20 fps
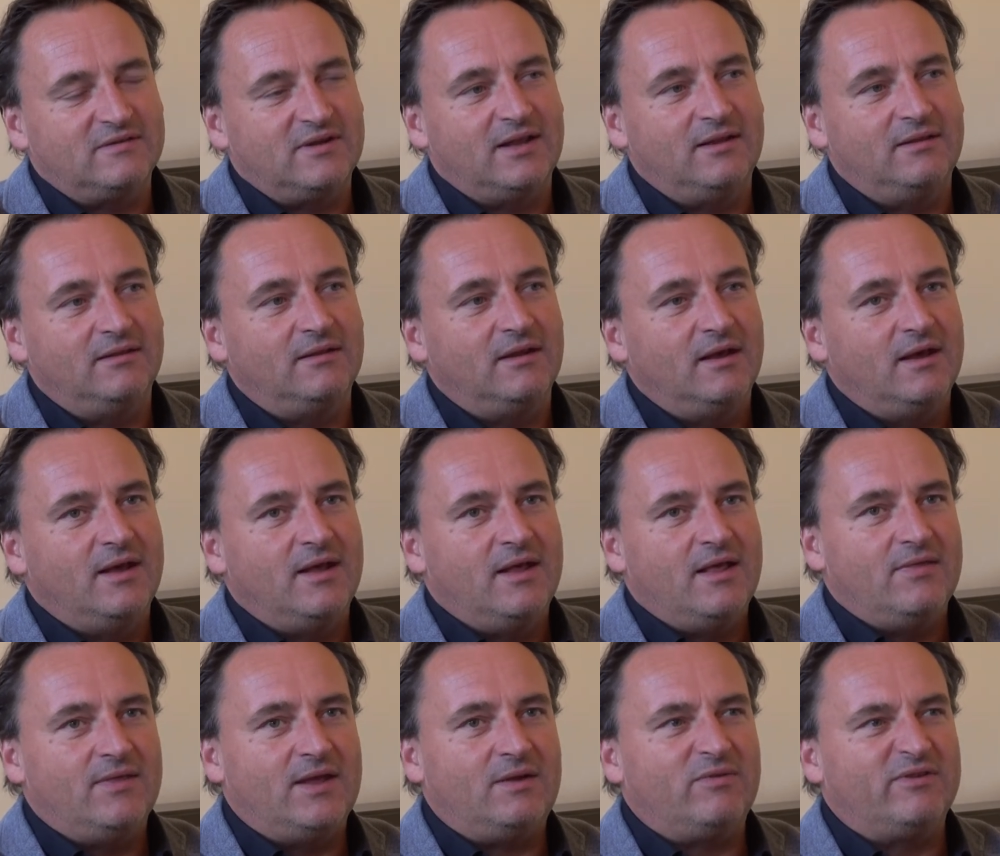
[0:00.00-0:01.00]
And
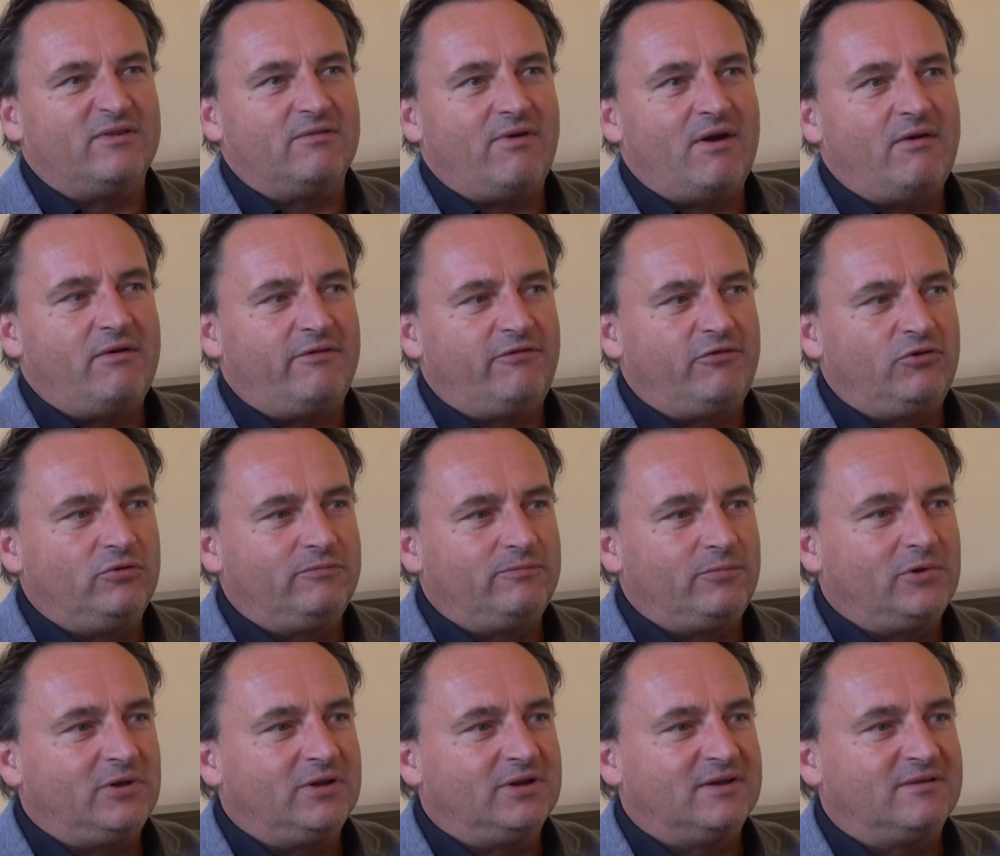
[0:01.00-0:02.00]
that was a very
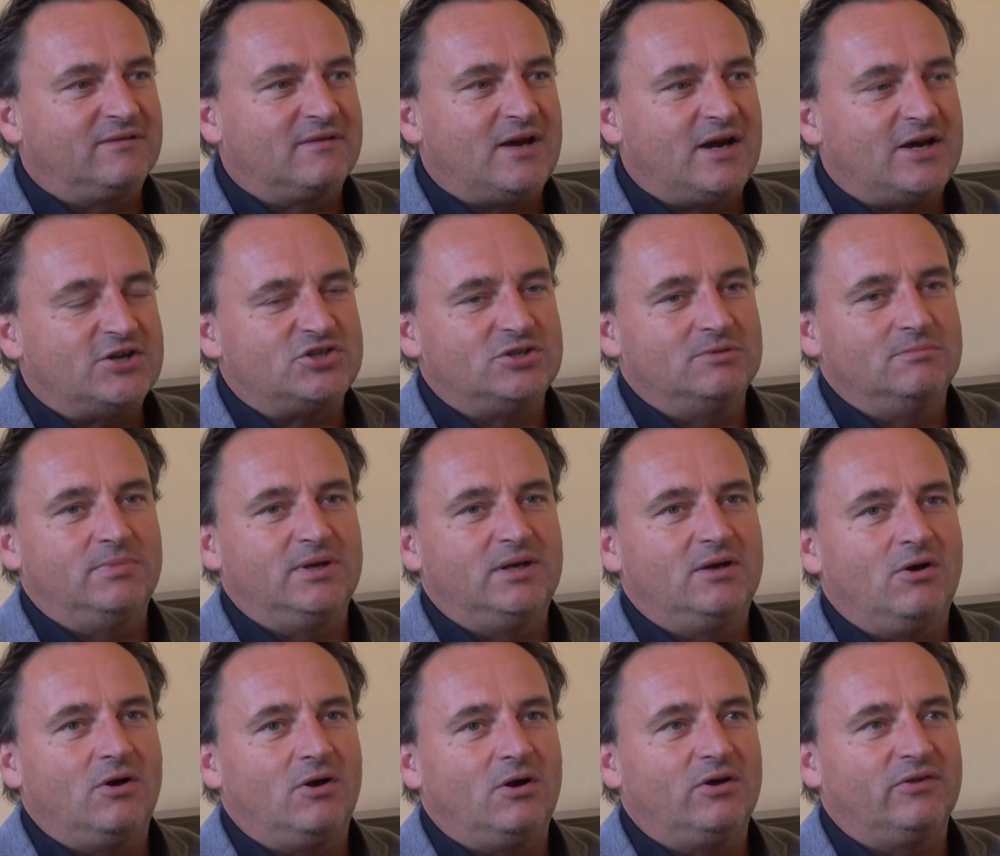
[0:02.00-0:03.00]
fruitful discussion,
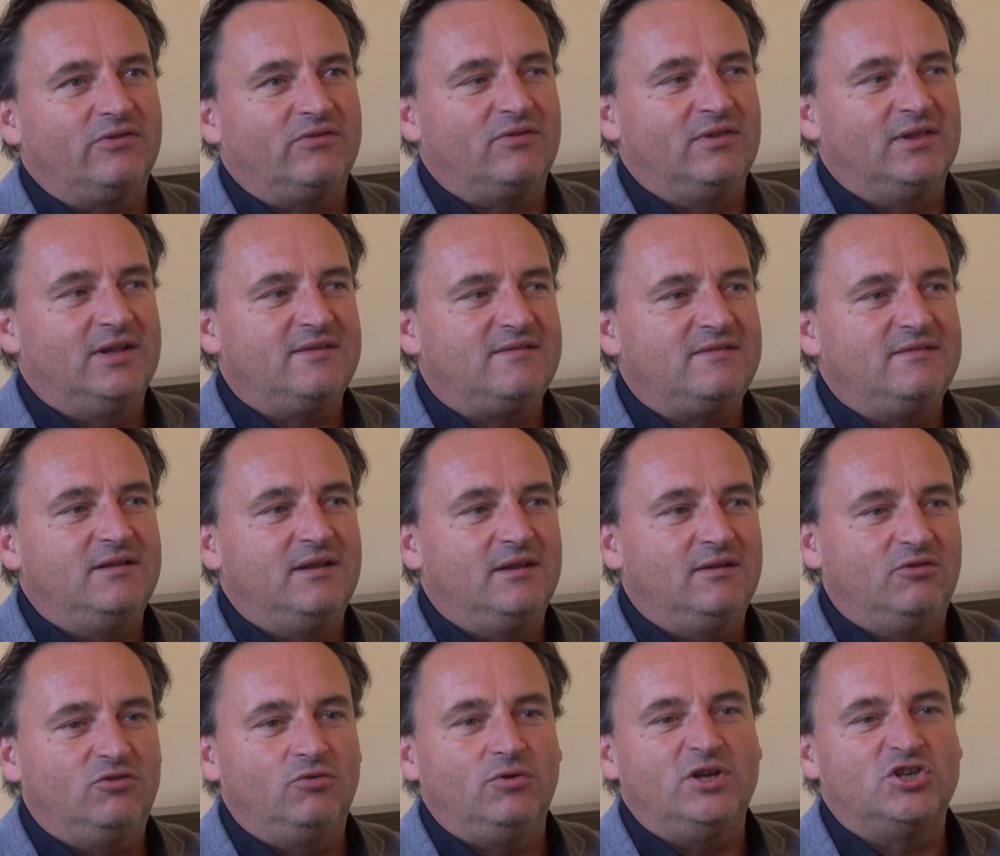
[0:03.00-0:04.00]
because
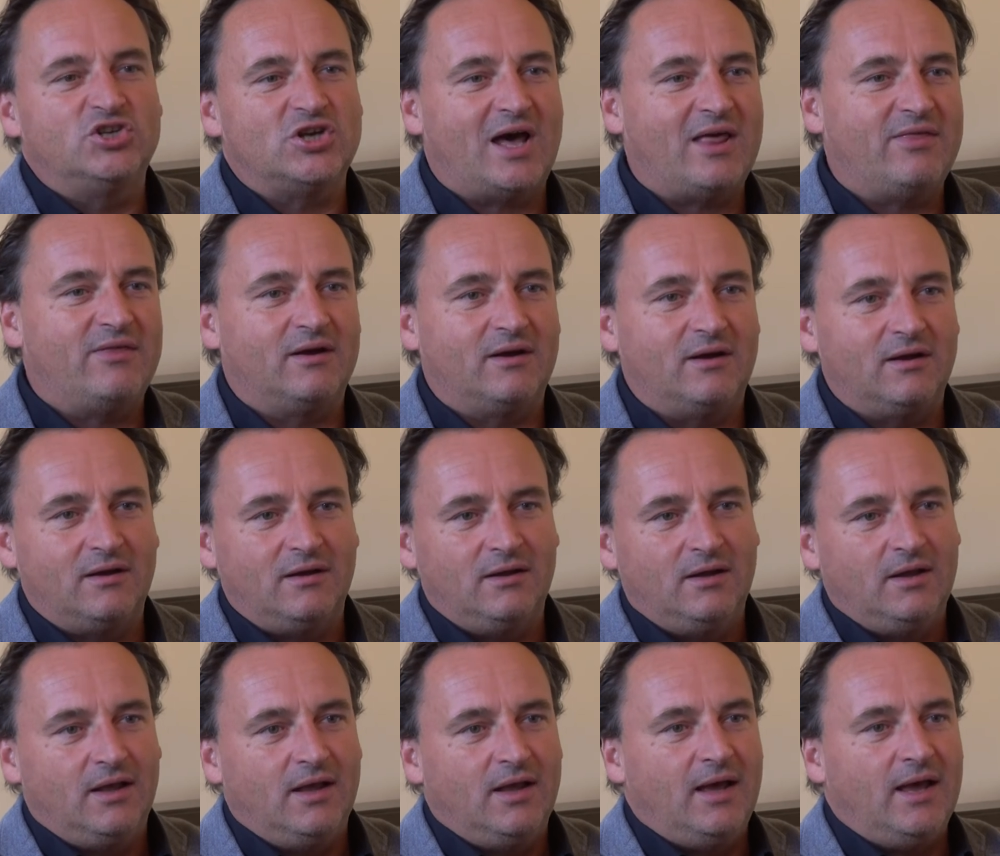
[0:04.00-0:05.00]
listening to each other
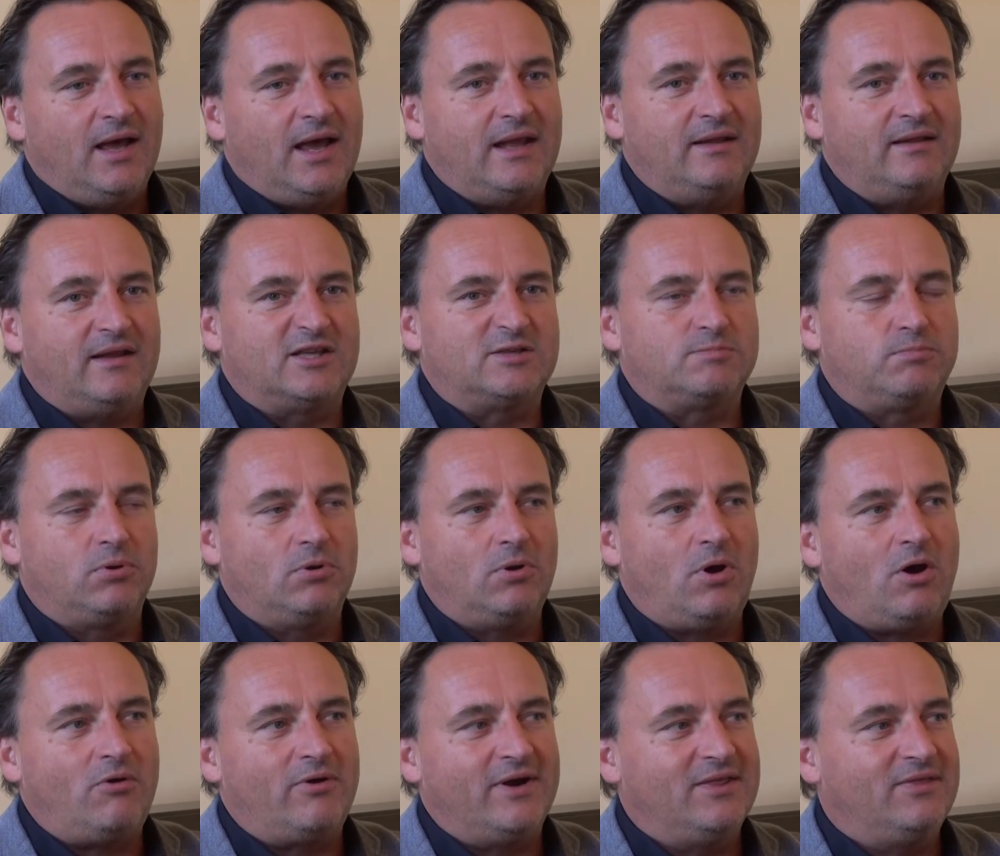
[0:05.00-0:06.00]
and
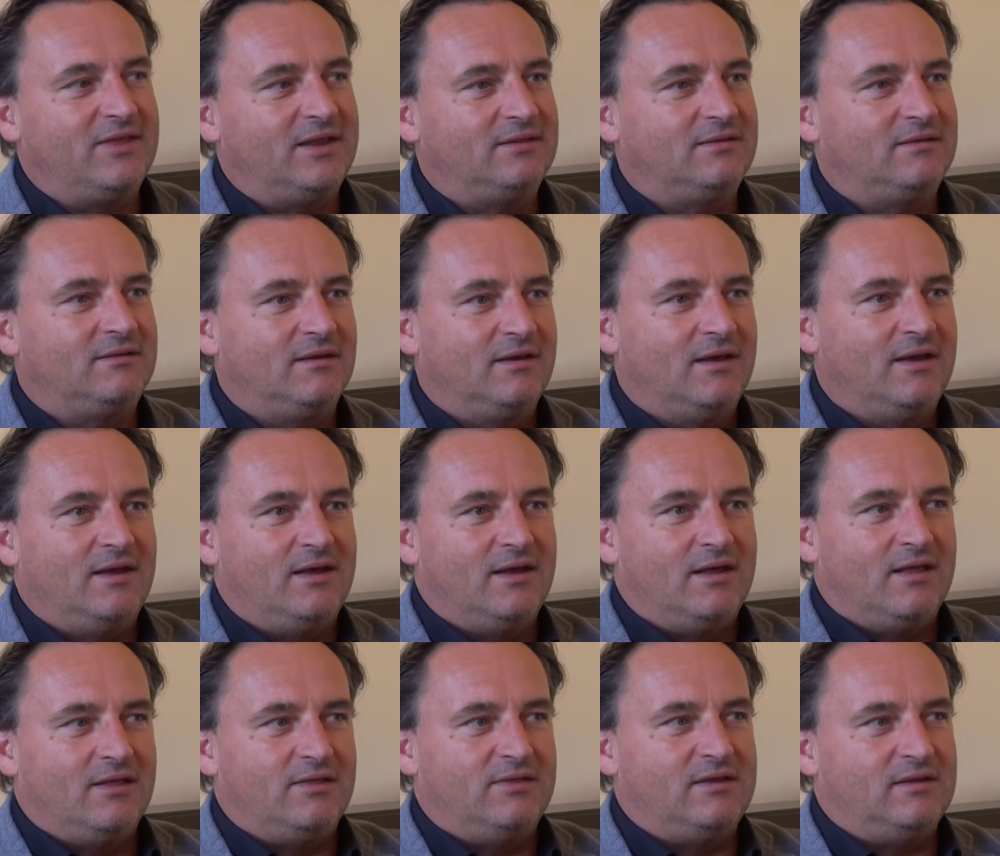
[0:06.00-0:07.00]
exploring that
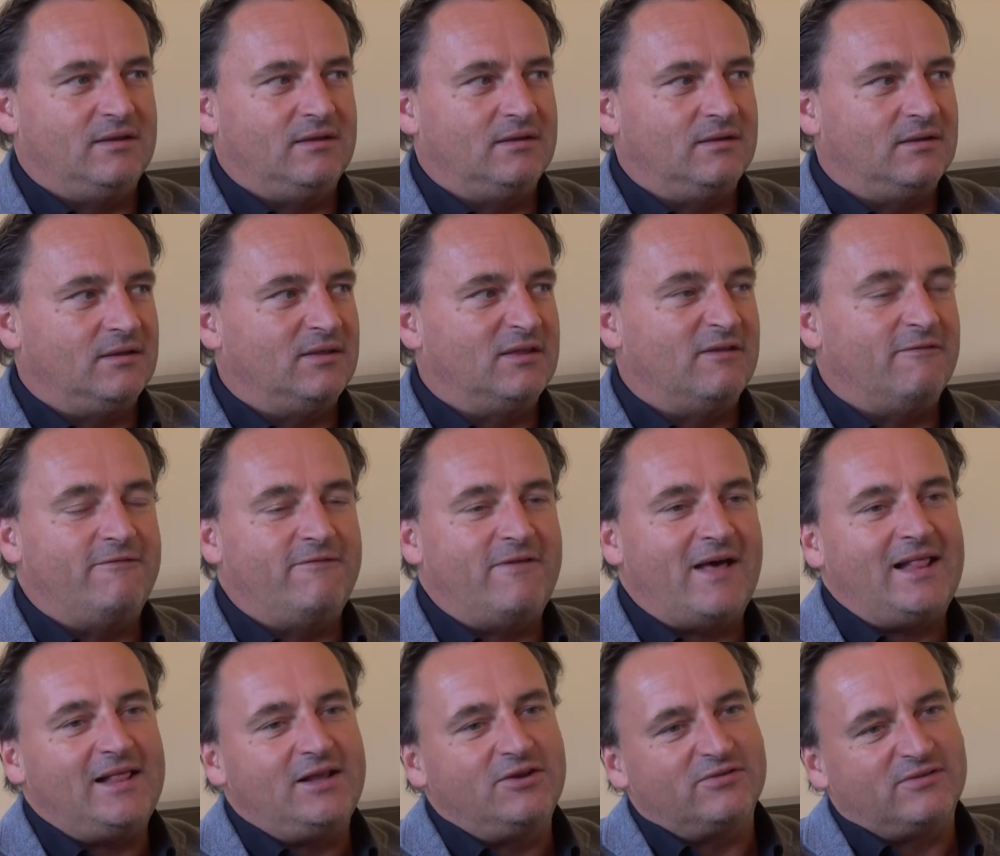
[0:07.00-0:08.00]
the
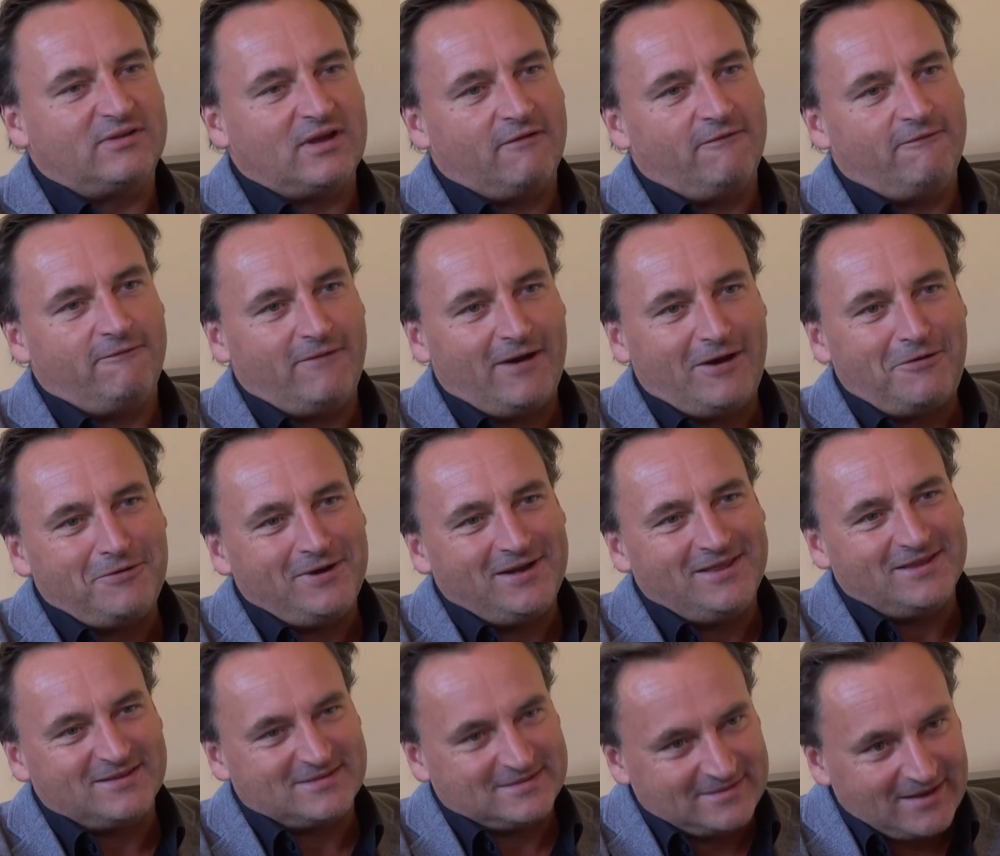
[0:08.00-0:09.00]
values are very
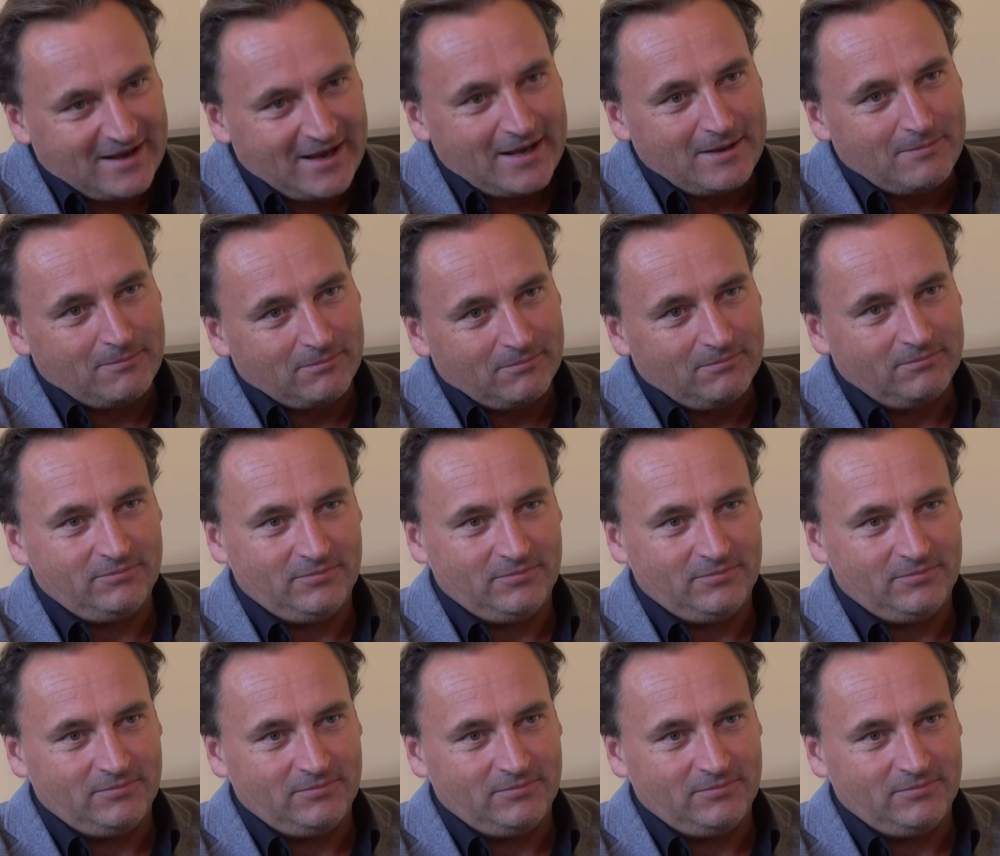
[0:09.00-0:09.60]
the same,